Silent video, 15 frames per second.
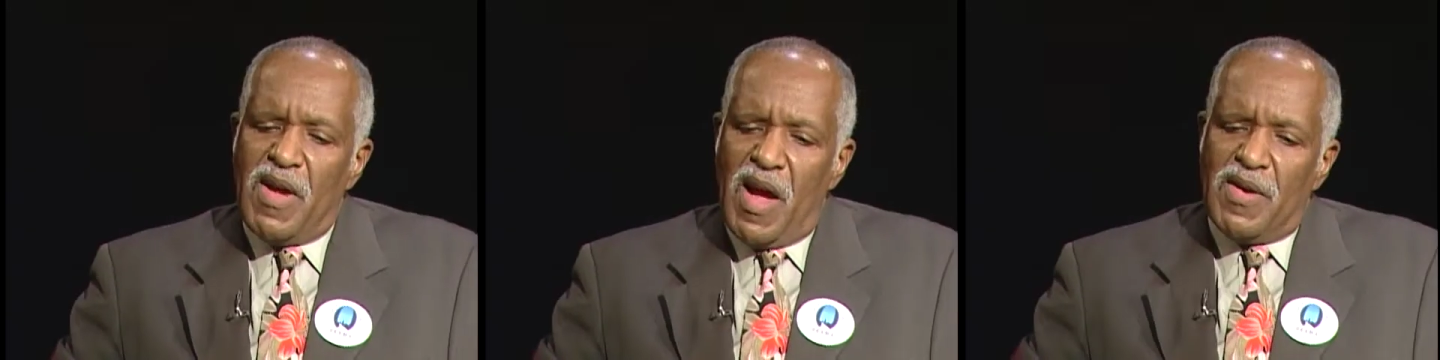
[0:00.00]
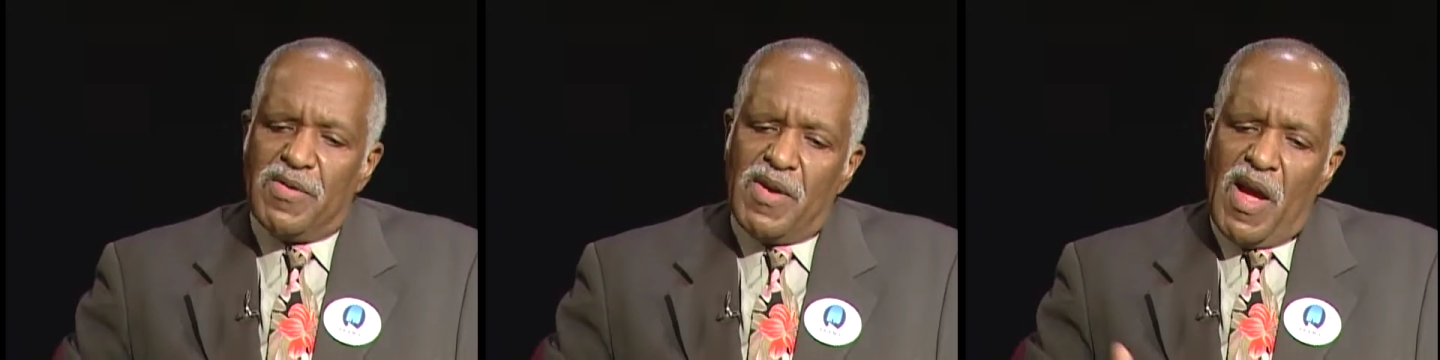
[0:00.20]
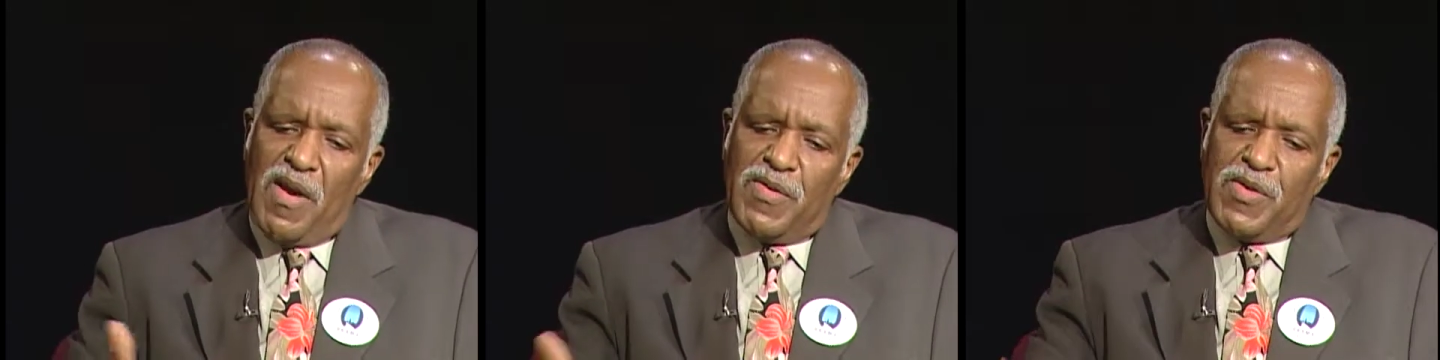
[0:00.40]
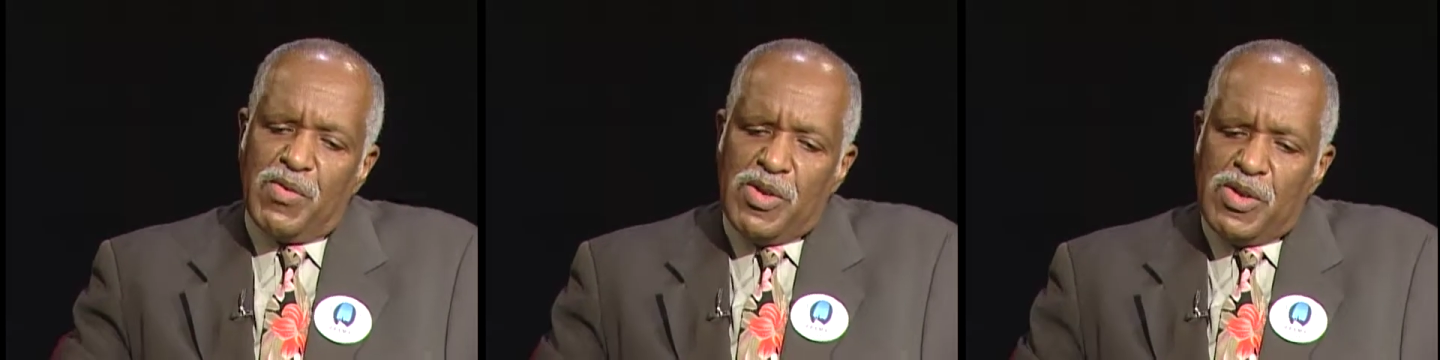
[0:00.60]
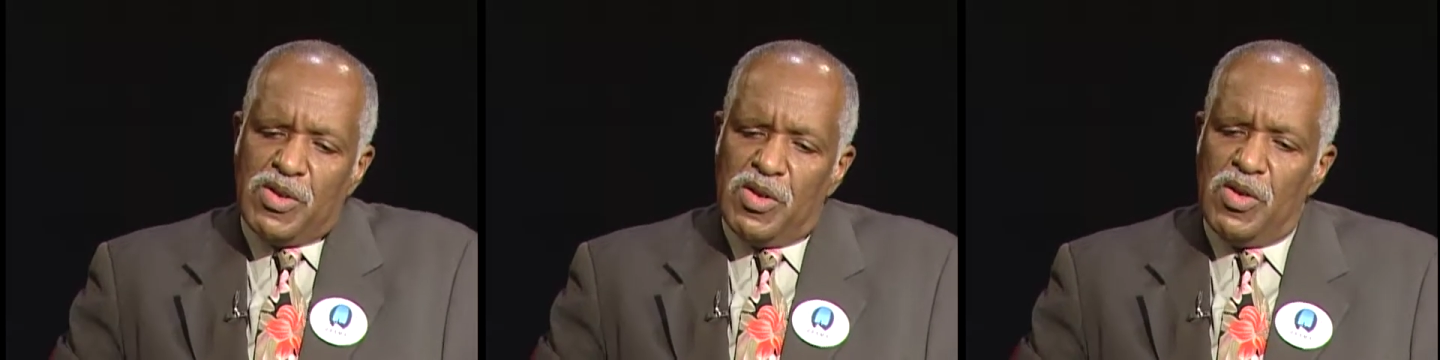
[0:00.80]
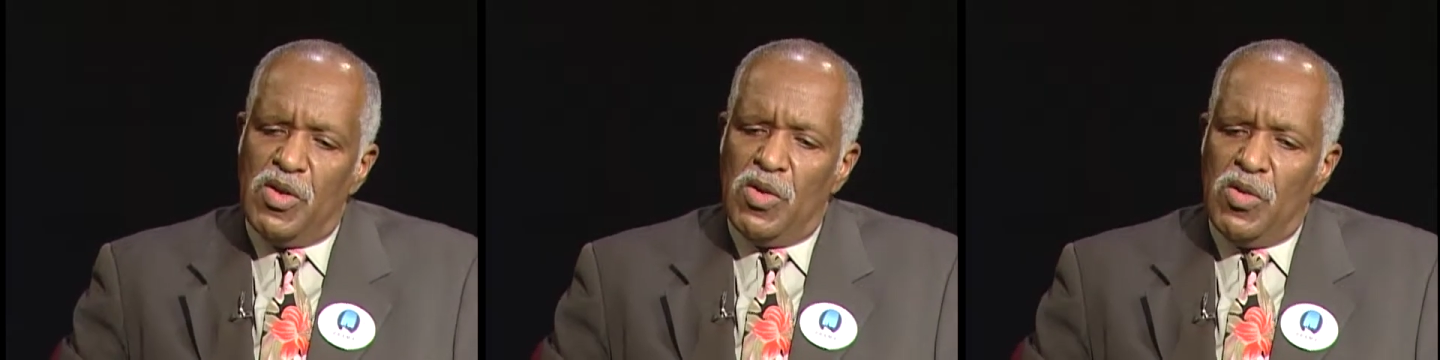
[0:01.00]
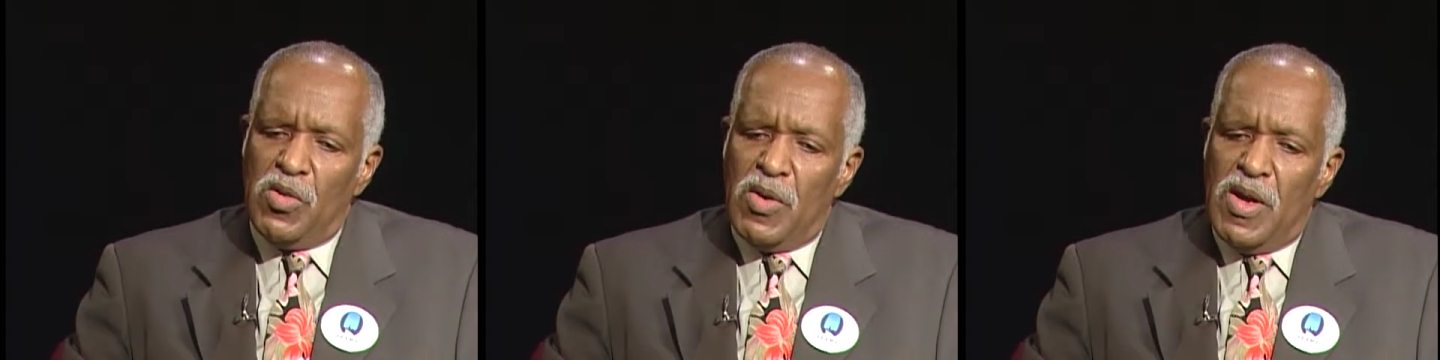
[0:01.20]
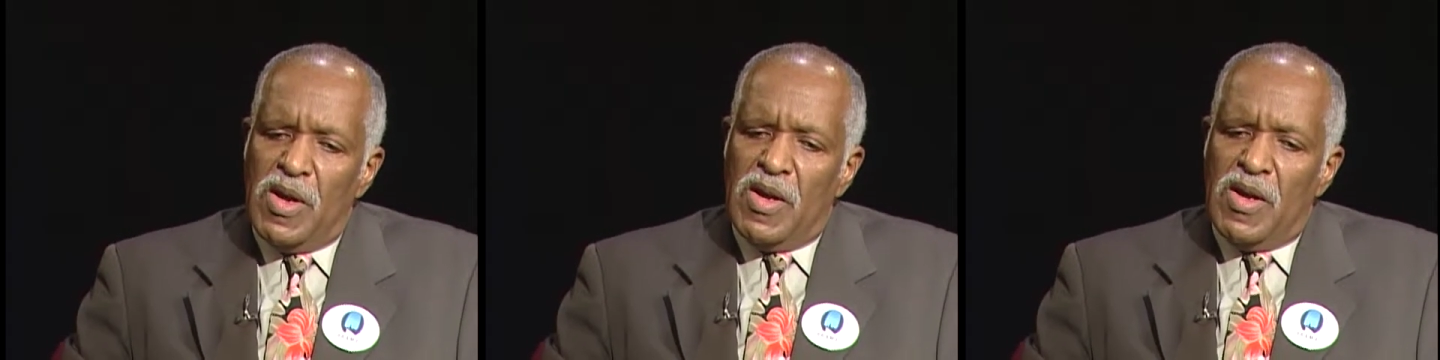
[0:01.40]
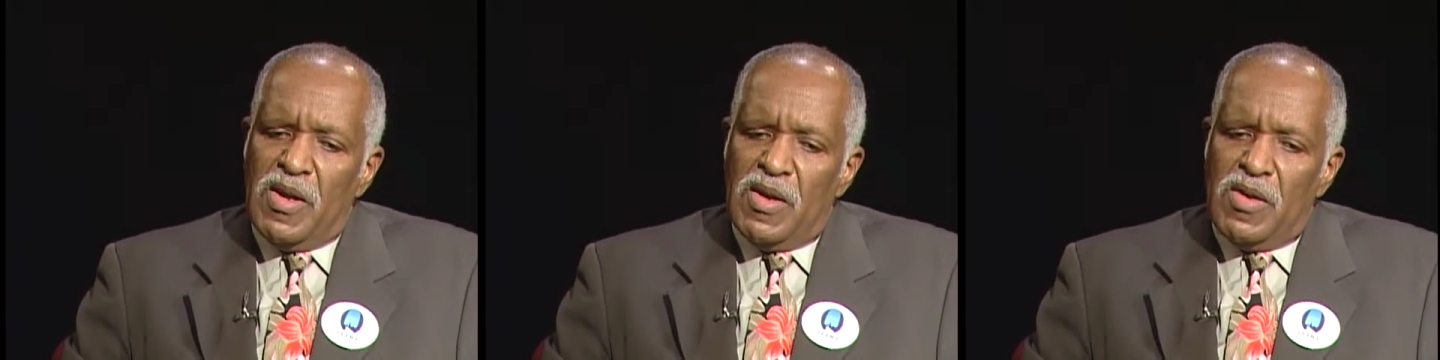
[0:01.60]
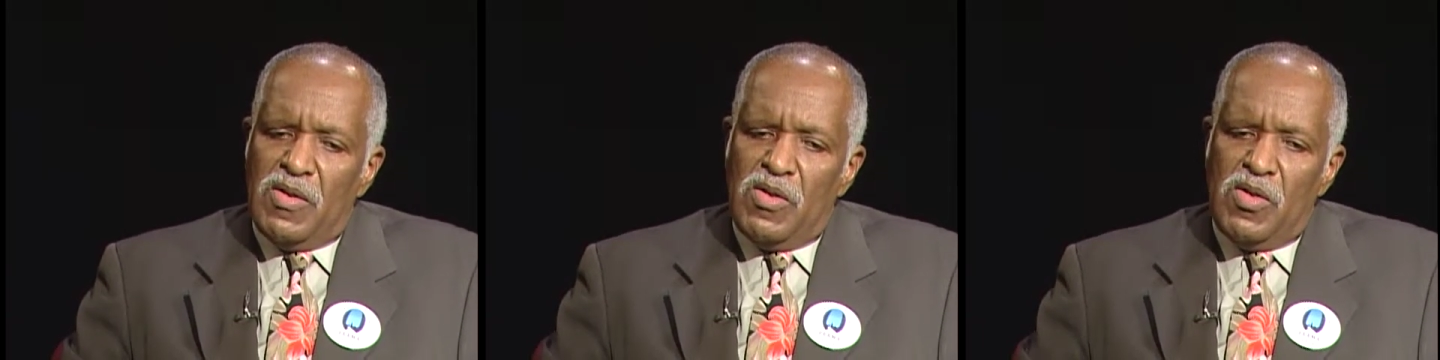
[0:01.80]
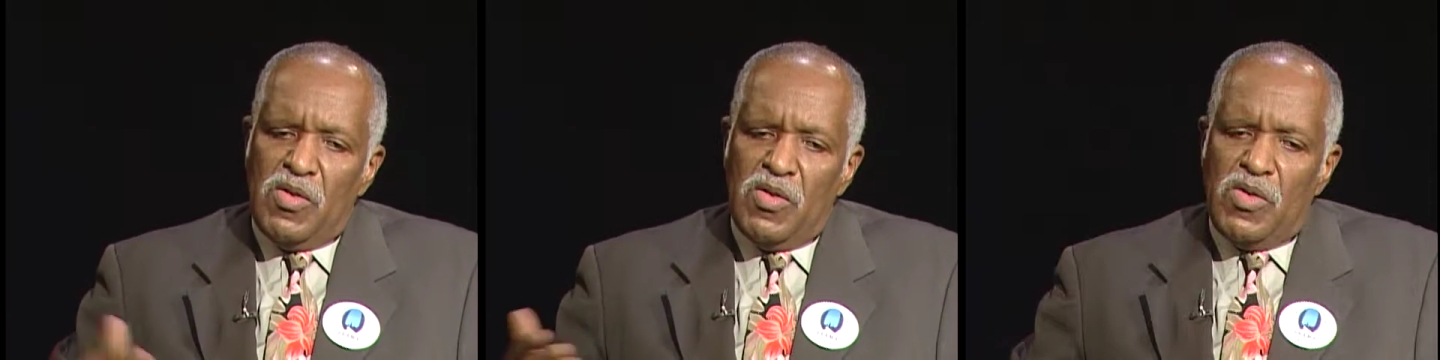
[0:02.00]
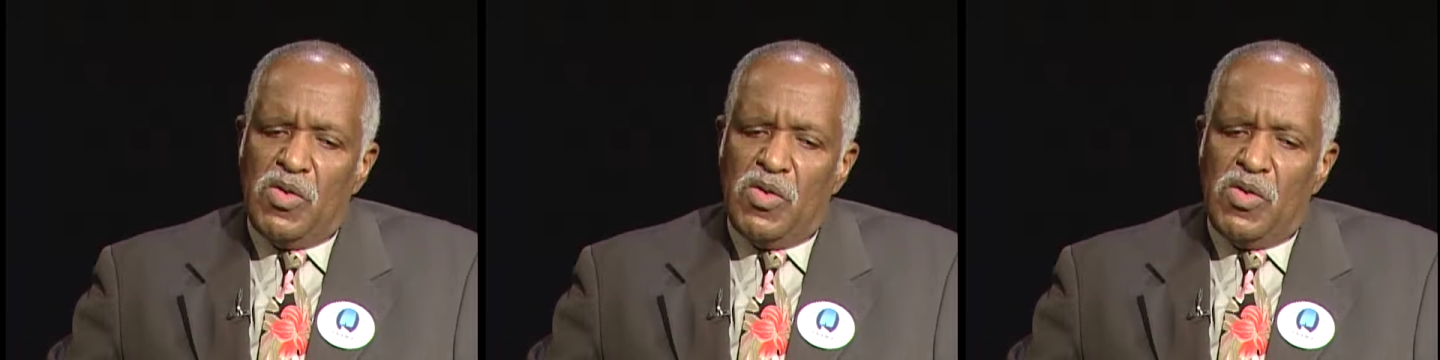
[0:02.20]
I'll, I'll, switch to you you